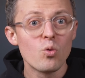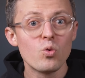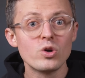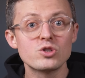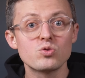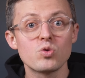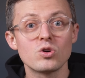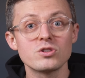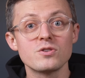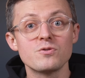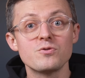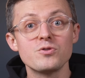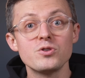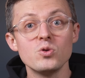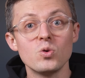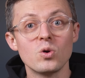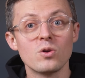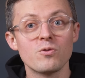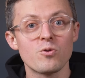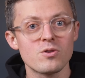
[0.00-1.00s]
which was a
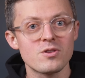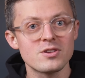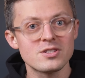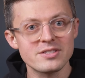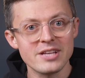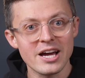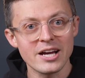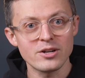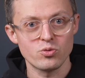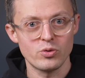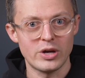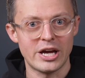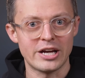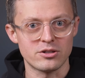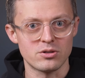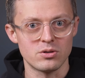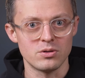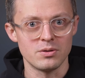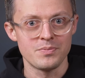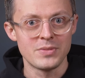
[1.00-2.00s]
fuel for the START
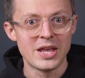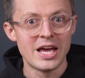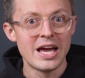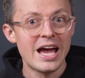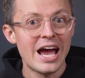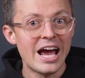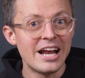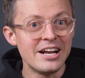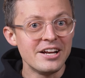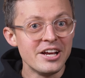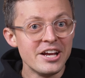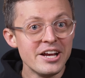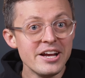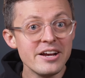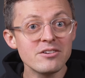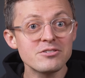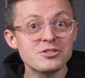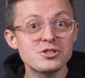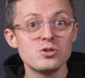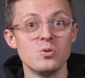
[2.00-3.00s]
reactor. And
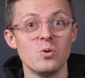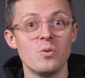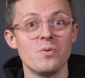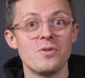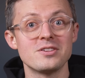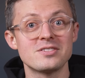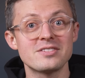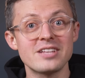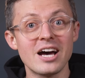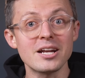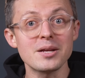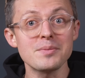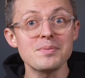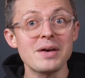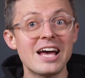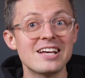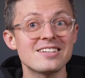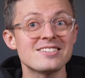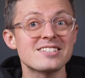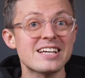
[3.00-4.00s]
here too, the startup
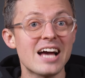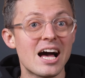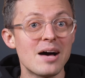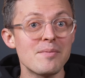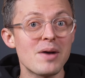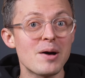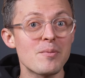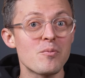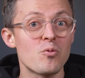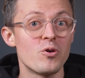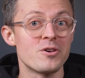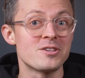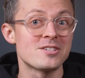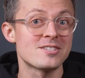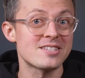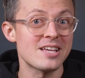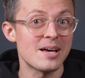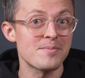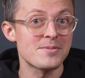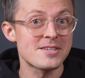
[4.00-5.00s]
has come up with
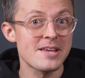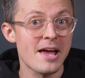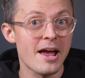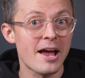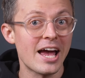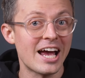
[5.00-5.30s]
something